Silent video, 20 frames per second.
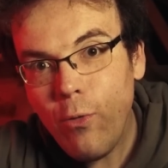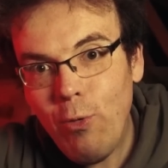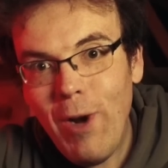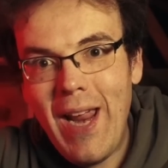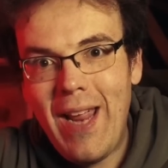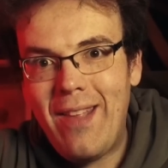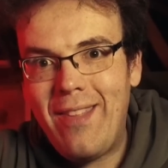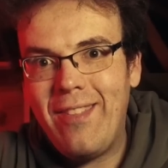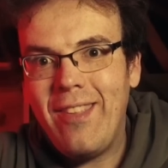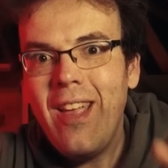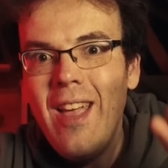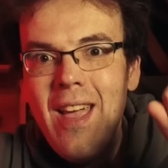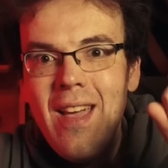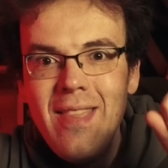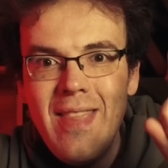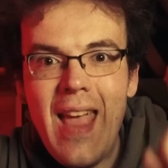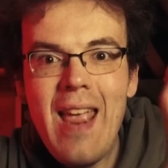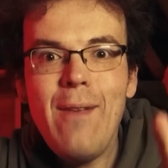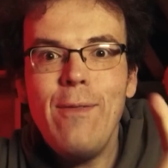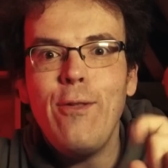race,
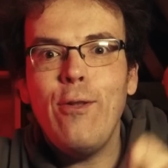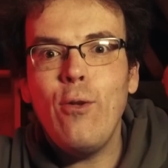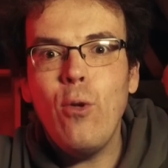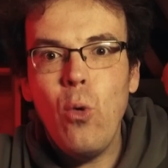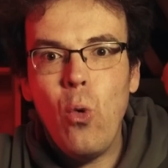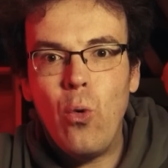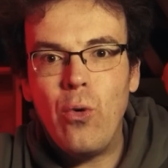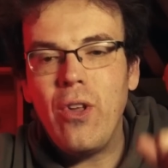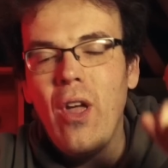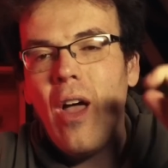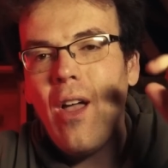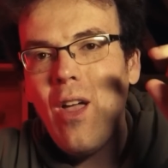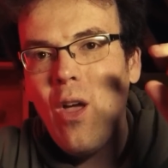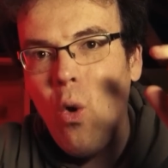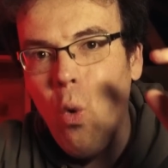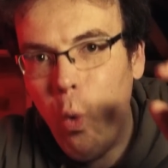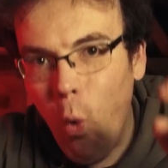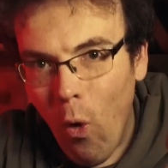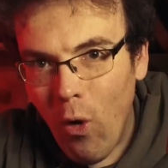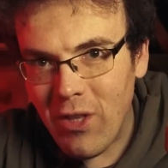they have scored a
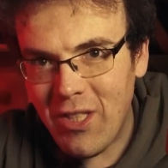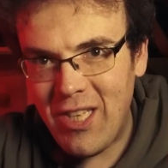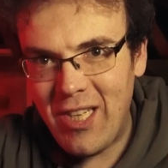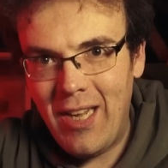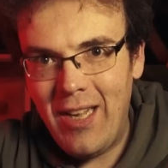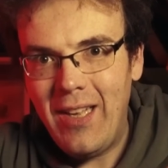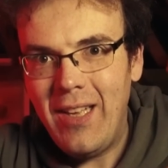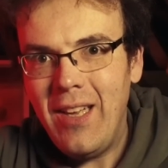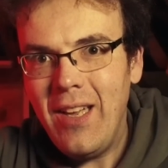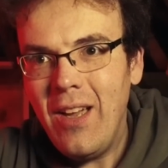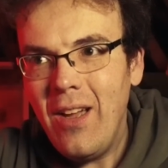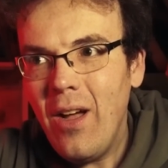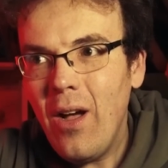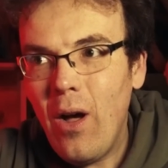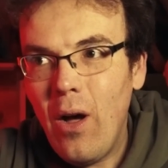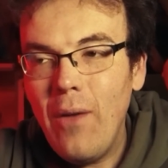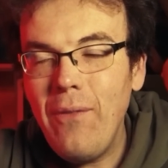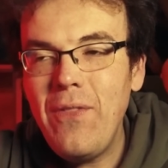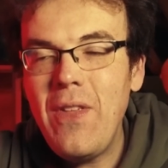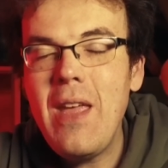quarter
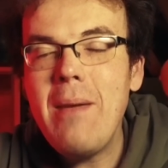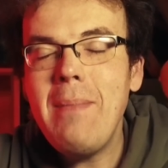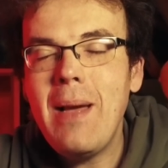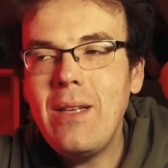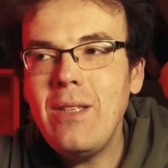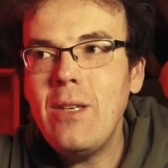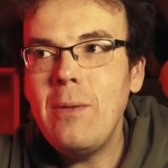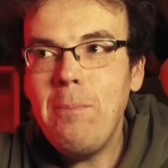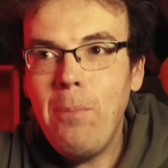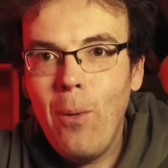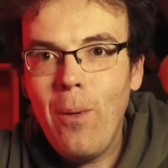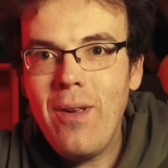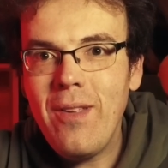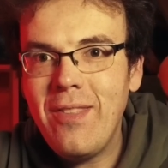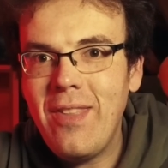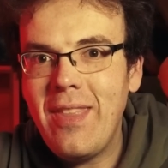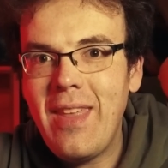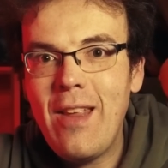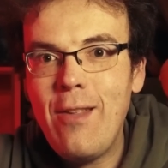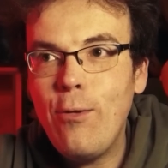of the amount of points
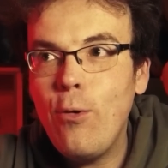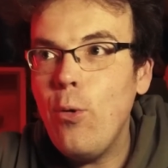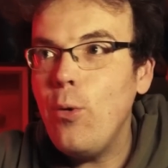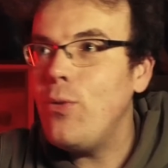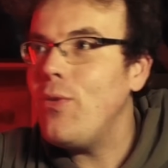that they scored